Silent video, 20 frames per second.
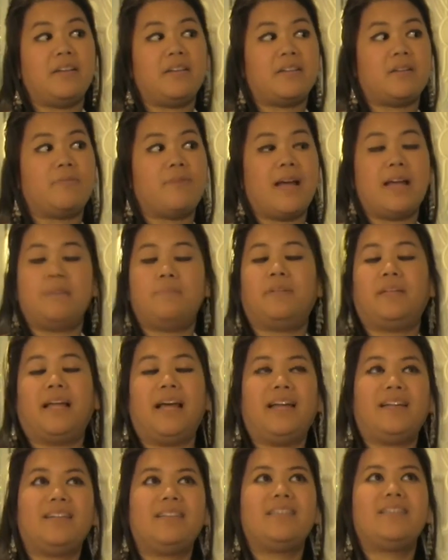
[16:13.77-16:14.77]
red
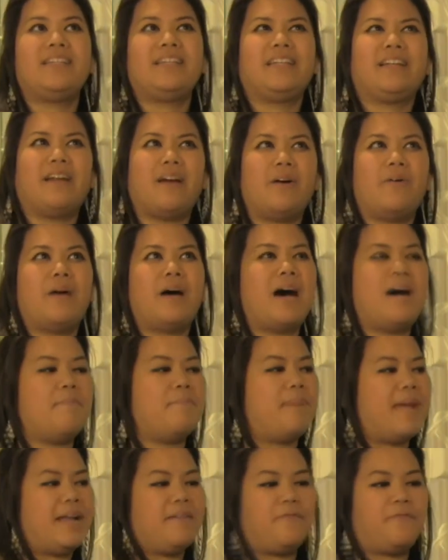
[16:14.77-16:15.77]
blend,
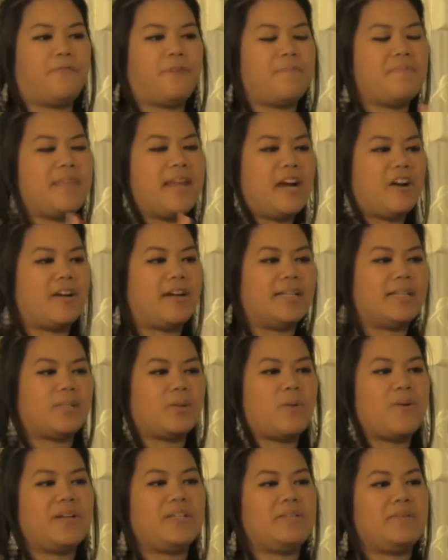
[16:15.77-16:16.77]
but from there it's
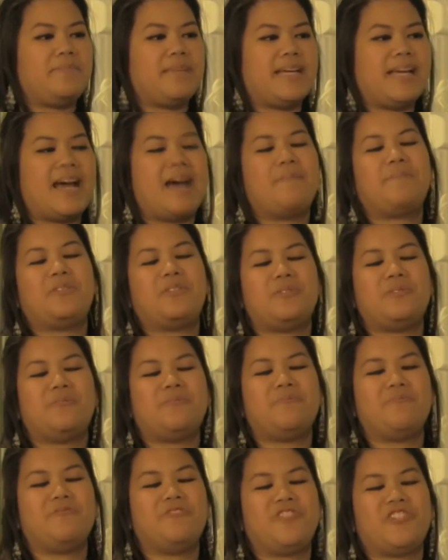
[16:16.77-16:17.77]
going to be up
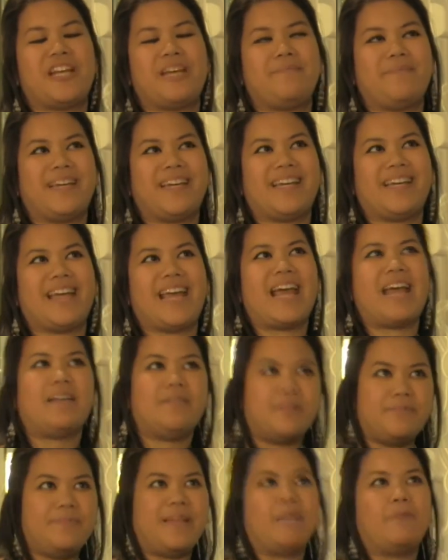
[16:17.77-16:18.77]
to Jamie
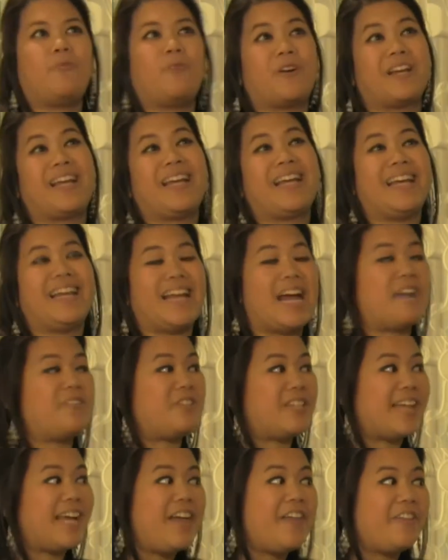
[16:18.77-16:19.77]
and me working it out
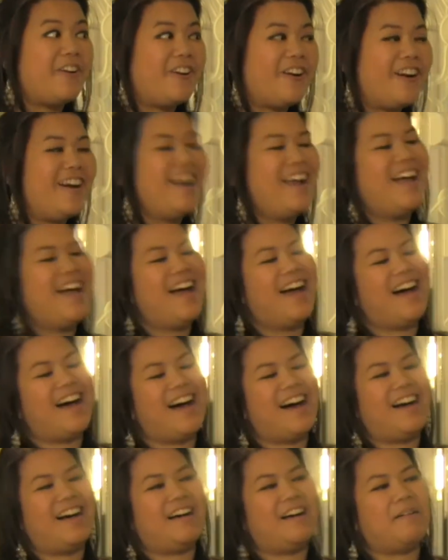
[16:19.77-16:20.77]
together.
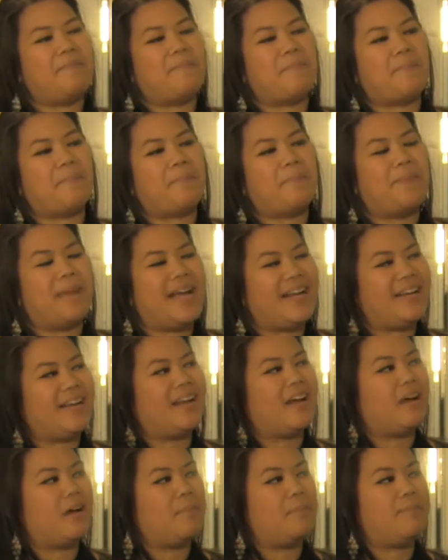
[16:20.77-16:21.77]
But
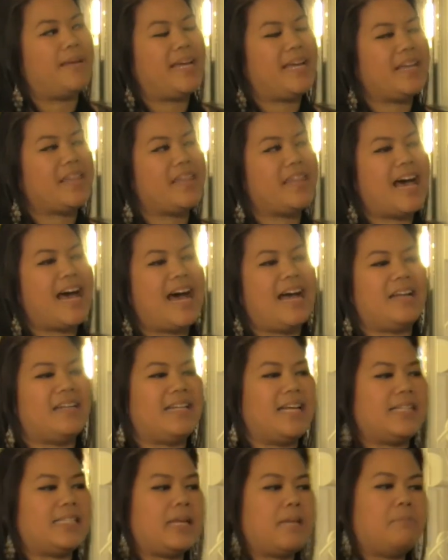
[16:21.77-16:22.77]
being that
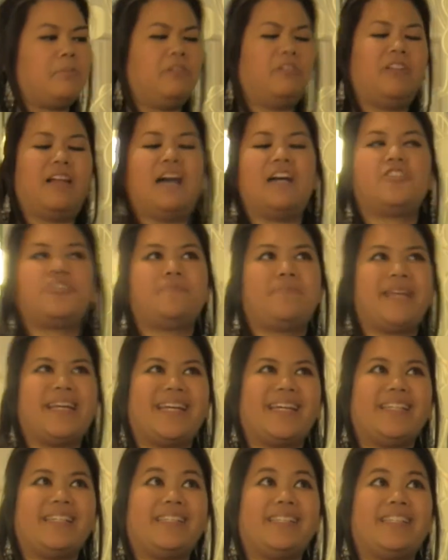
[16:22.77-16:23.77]
it's a lush
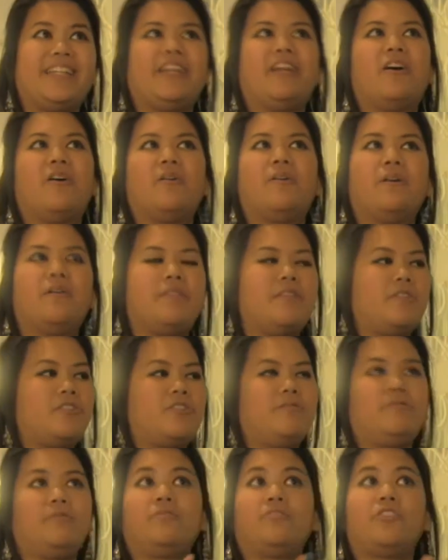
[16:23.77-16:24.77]
piece, the
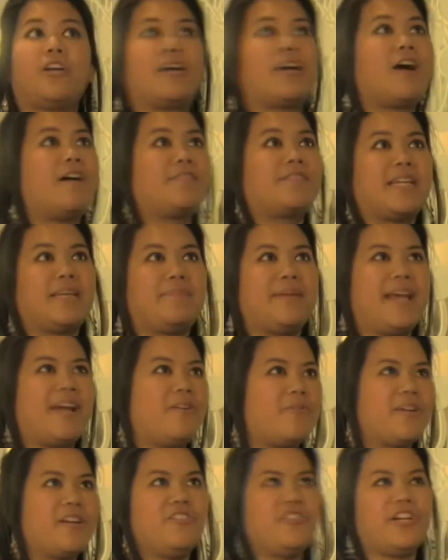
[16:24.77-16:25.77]
Tchaikovsky
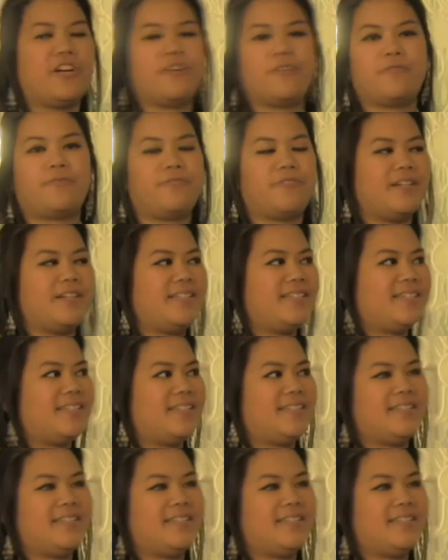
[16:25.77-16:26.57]
Piano Concerto, for instance.